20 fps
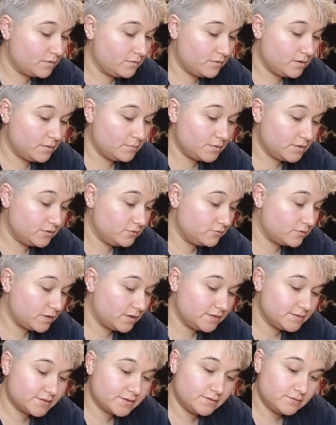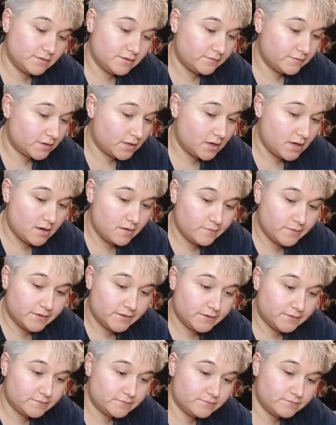I mean, you guys can leave a
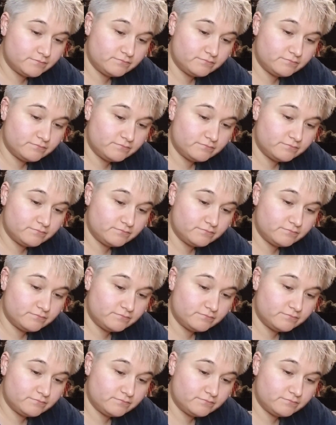comment,